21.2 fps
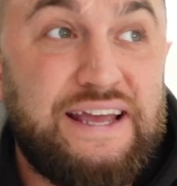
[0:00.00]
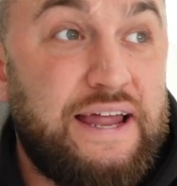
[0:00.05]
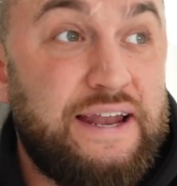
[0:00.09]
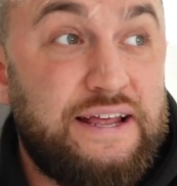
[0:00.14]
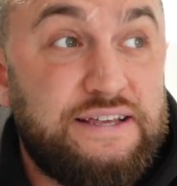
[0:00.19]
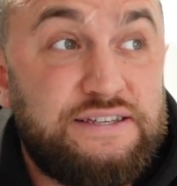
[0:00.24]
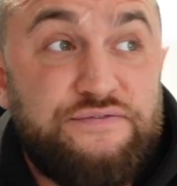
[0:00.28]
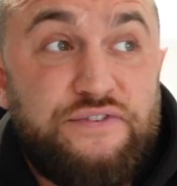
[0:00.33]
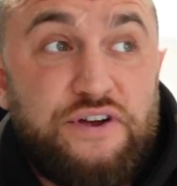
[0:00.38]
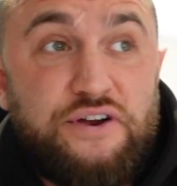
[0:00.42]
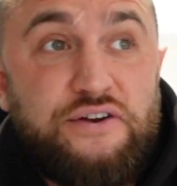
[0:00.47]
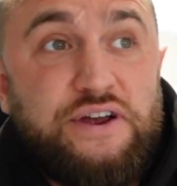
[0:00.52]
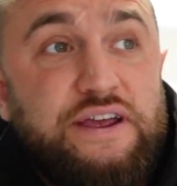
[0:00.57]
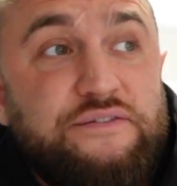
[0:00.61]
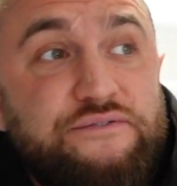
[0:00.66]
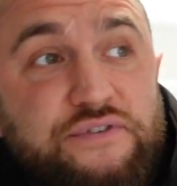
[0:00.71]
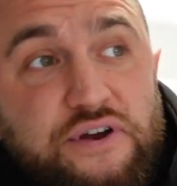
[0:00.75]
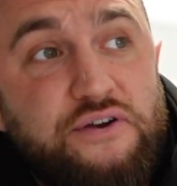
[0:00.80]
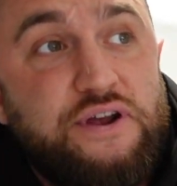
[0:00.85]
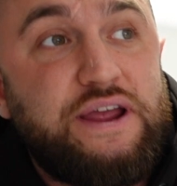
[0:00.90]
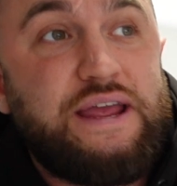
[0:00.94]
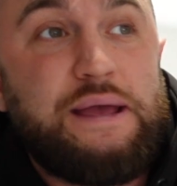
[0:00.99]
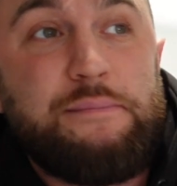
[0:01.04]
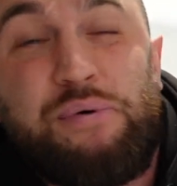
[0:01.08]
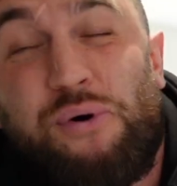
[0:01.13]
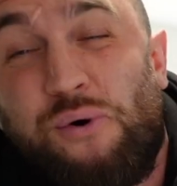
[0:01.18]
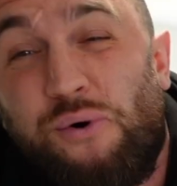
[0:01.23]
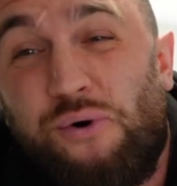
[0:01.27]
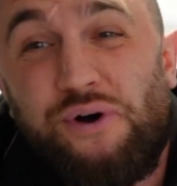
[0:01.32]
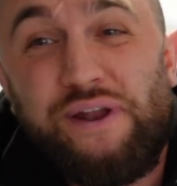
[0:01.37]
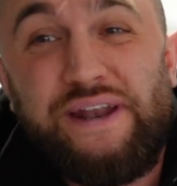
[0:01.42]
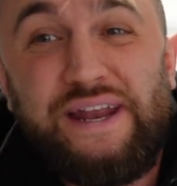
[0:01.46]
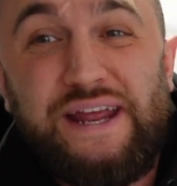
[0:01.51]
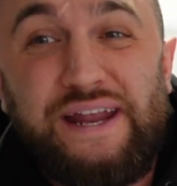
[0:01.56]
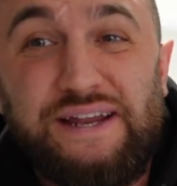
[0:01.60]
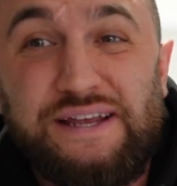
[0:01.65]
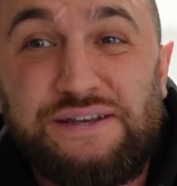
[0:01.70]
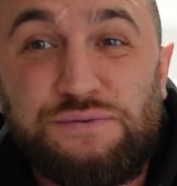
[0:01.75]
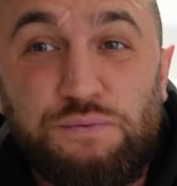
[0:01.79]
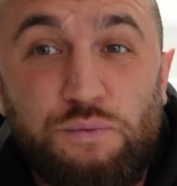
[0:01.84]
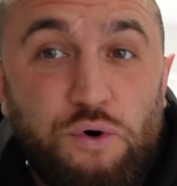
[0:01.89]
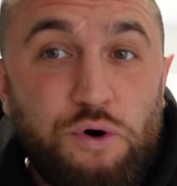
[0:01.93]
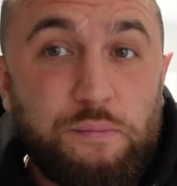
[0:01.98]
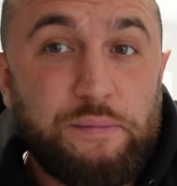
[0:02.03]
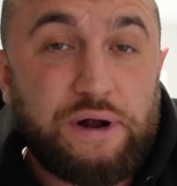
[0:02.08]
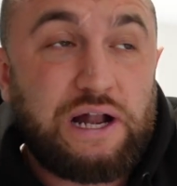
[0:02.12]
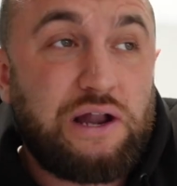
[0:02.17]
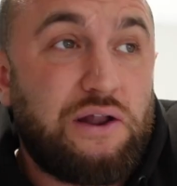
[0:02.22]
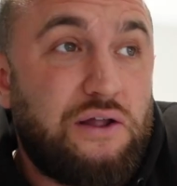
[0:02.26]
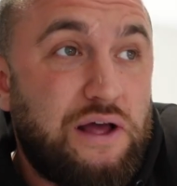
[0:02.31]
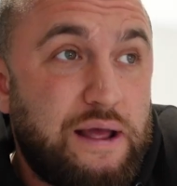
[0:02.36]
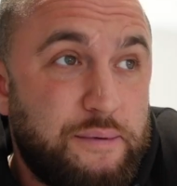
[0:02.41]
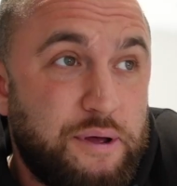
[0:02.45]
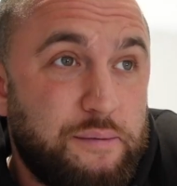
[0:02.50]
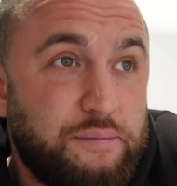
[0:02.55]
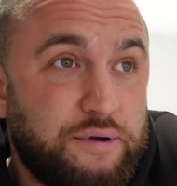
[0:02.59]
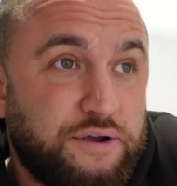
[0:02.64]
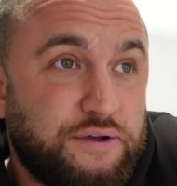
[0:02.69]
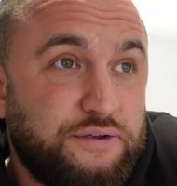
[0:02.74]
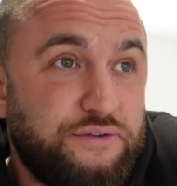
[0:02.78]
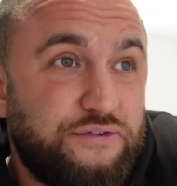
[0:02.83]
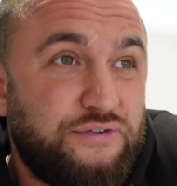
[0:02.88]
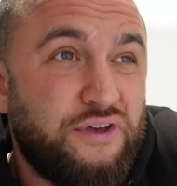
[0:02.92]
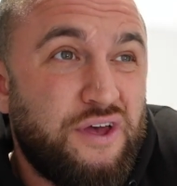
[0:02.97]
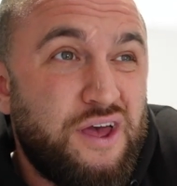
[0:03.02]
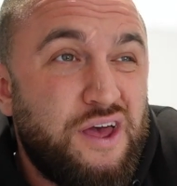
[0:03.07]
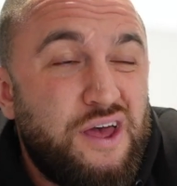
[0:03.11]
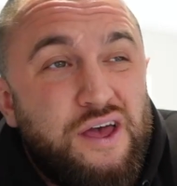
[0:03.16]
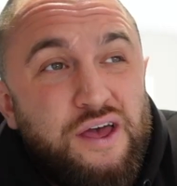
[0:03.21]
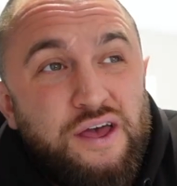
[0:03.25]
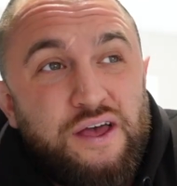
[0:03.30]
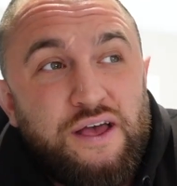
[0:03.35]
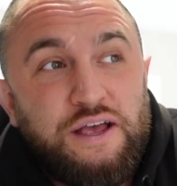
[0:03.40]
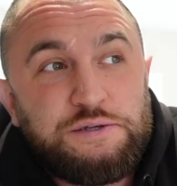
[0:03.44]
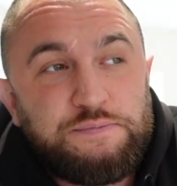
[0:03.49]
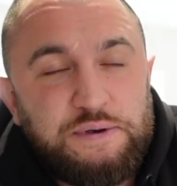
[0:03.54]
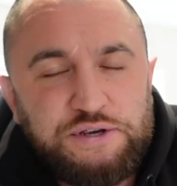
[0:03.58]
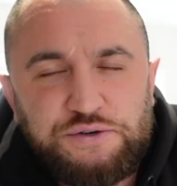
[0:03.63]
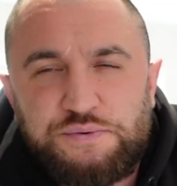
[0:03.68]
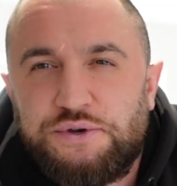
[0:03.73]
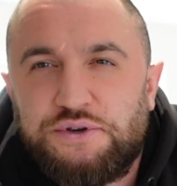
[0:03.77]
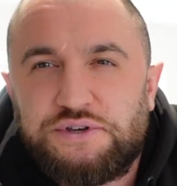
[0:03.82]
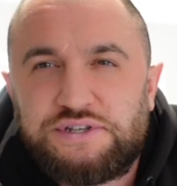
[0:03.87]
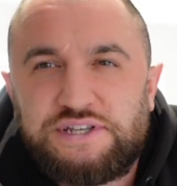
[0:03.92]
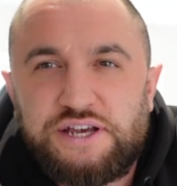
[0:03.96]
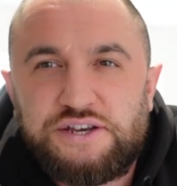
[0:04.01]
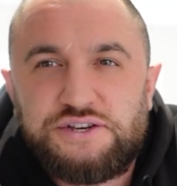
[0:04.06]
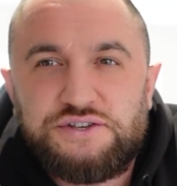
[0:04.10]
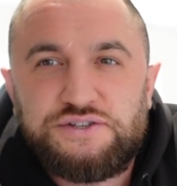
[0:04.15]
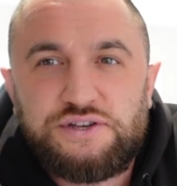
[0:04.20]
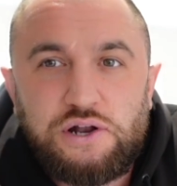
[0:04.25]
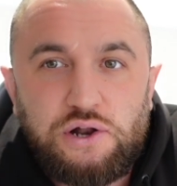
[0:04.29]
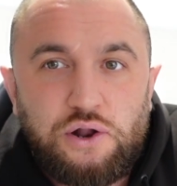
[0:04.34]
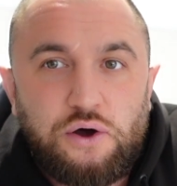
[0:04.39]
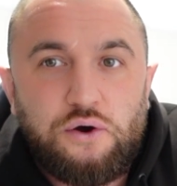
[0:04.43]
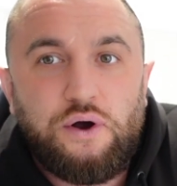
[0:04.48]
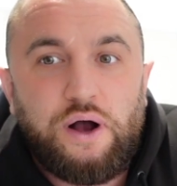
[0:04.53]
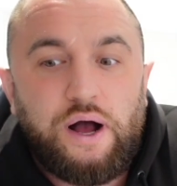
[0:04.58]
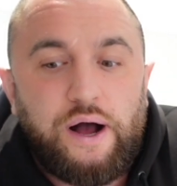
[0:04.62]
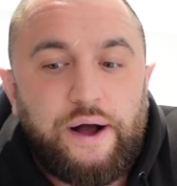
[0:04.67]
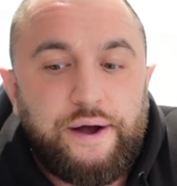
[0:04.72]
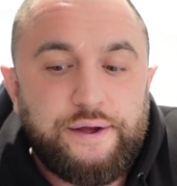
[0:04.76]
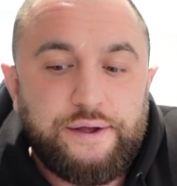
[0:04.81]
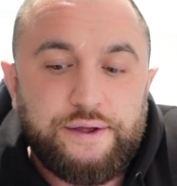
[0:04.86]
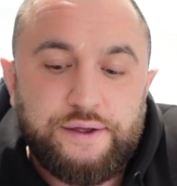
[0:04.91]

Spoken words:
And that's very, very important in this warmer climate because especially when your sessions are longer,